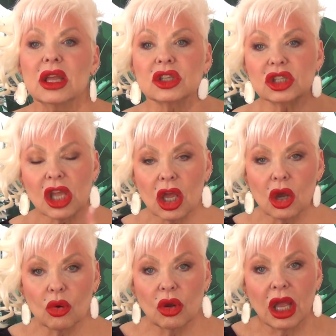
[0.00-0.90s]

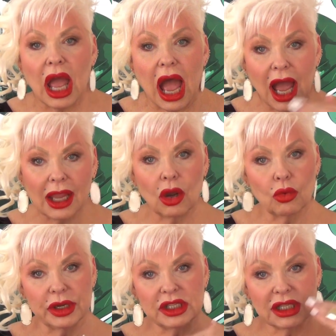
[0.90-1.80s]
so i
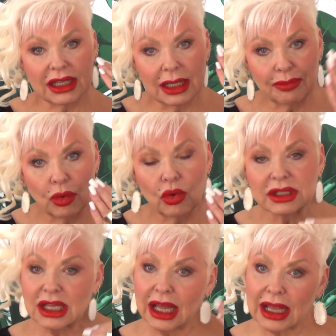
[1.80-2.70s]
always get
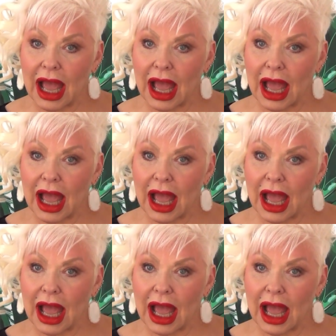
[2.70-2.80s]
points like